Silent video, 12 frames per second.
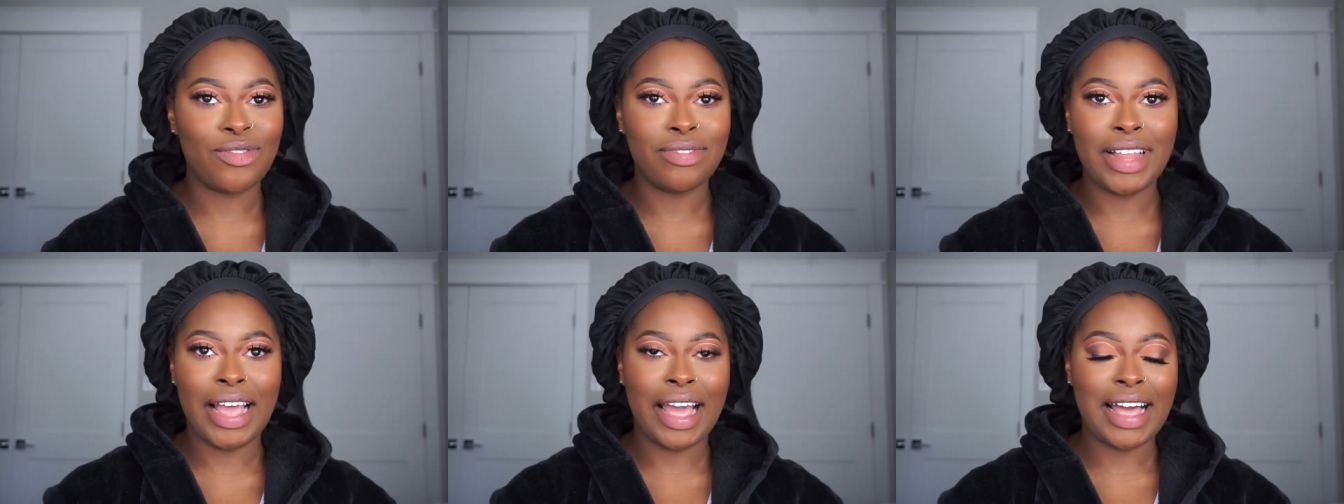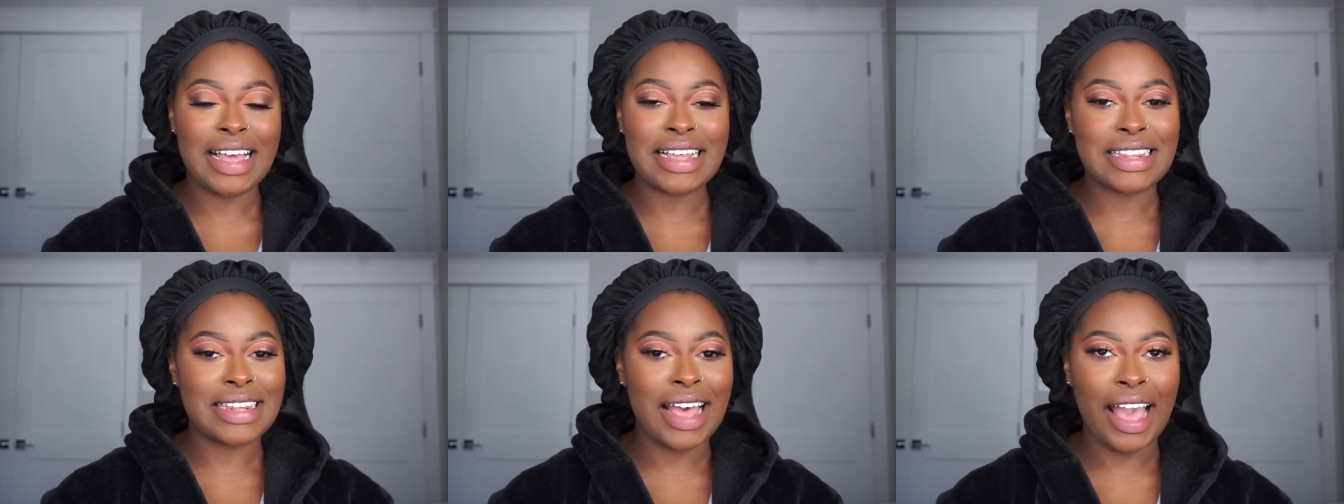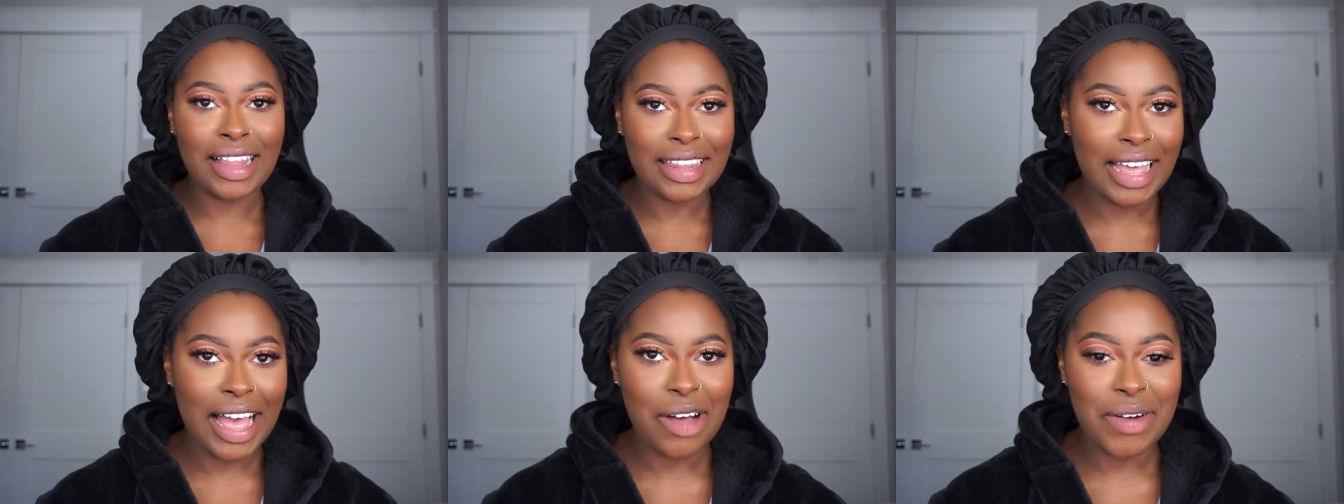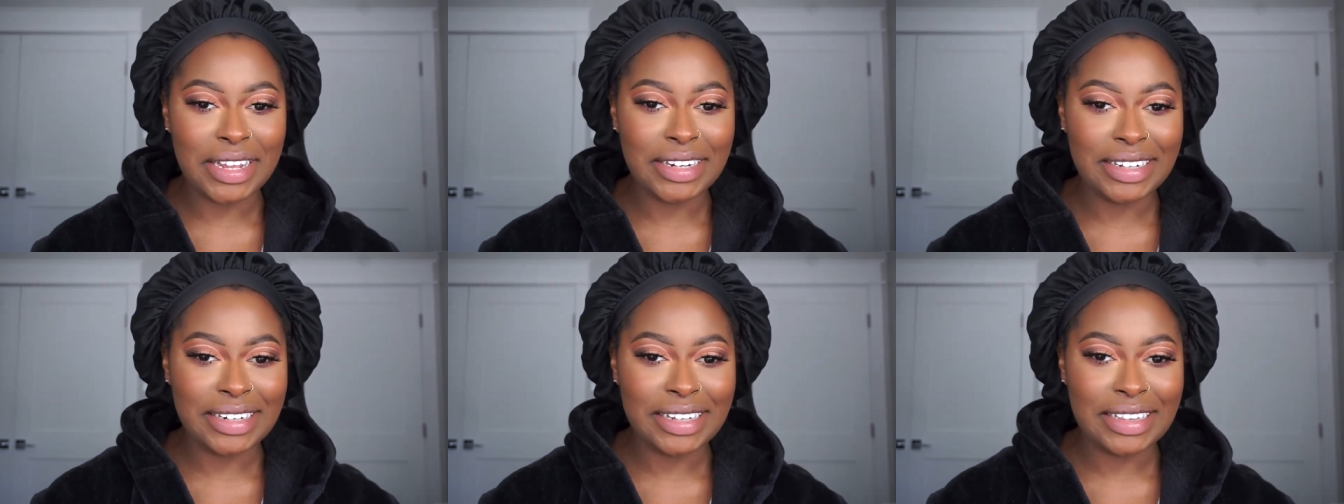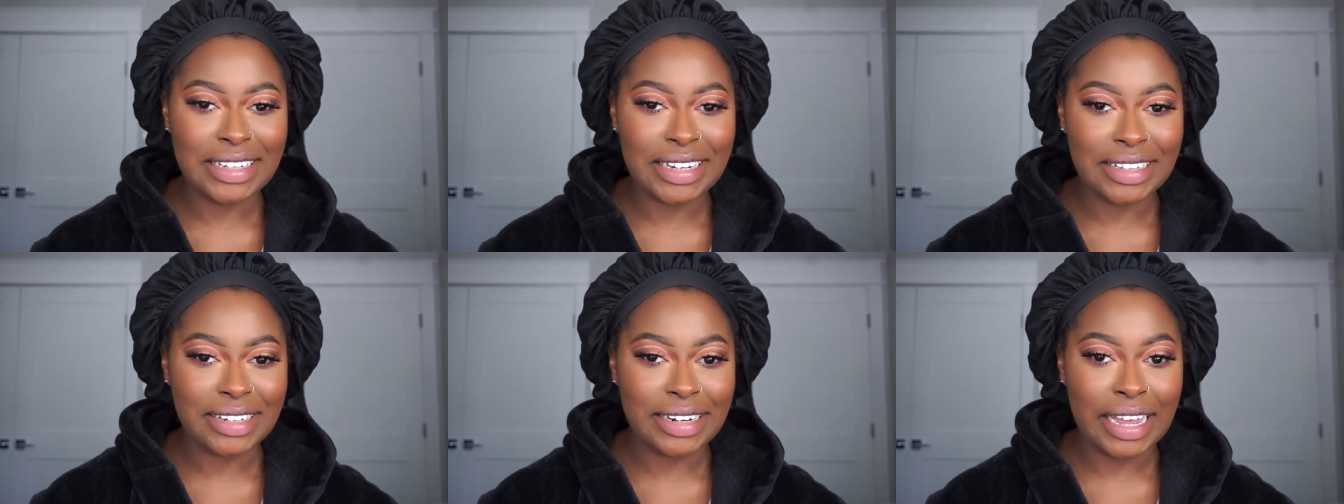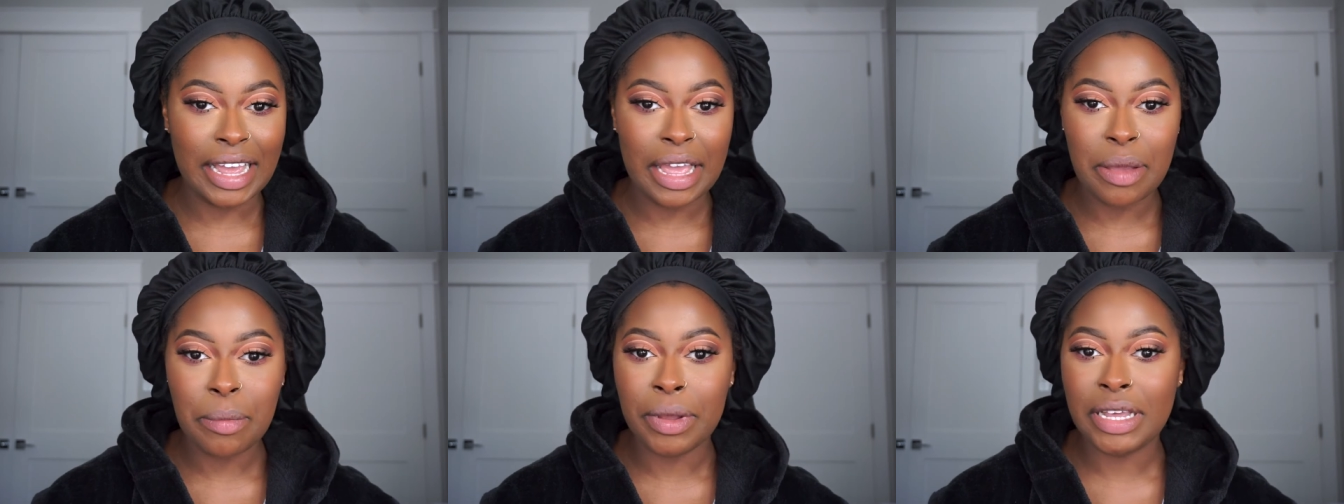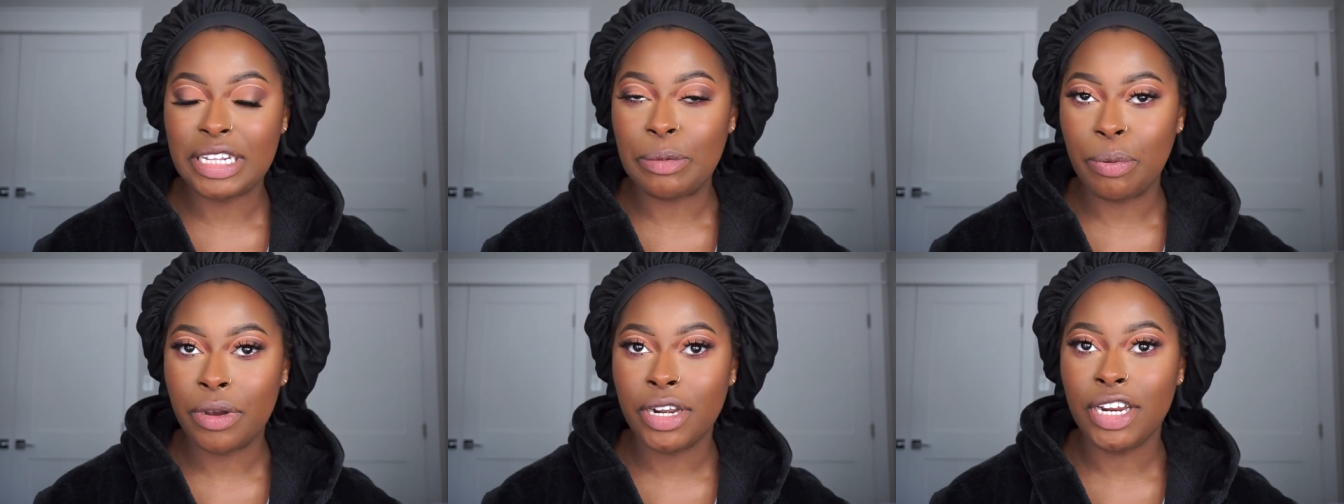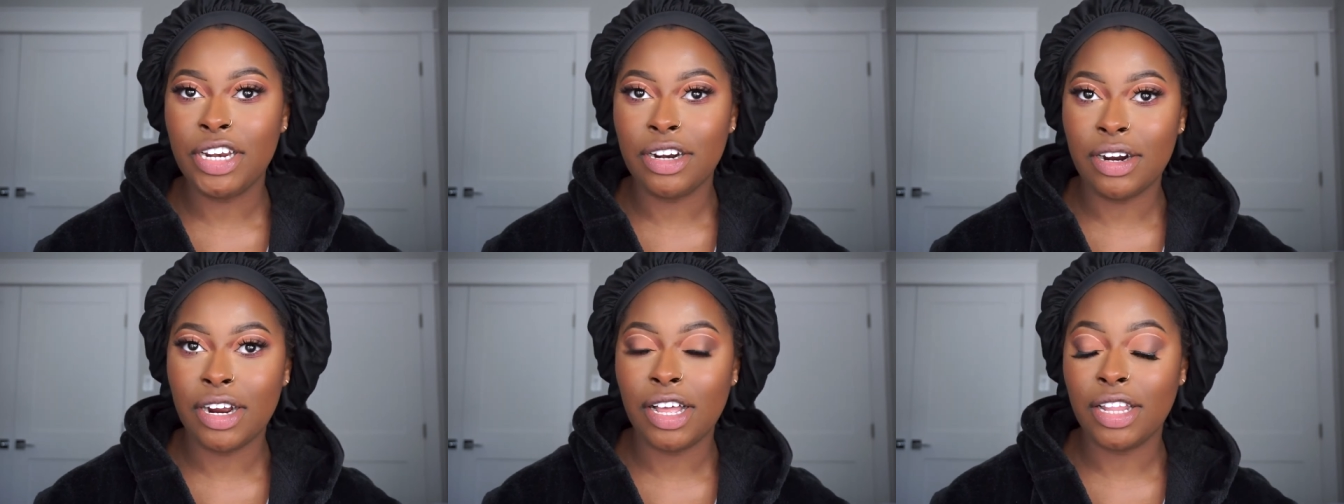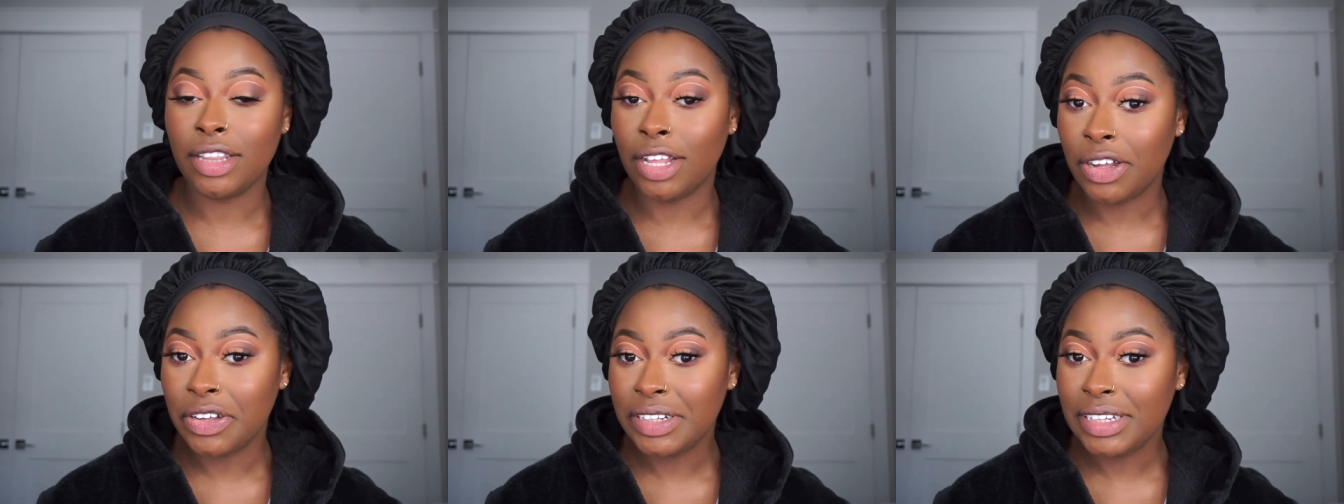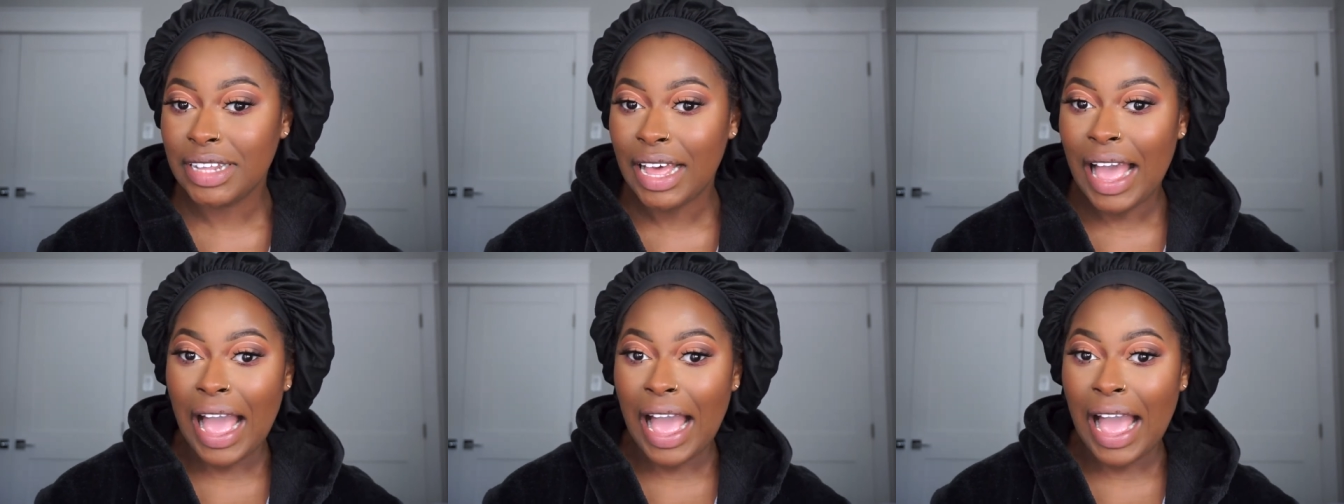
like exactly how i did it the other day but it's pretty darn close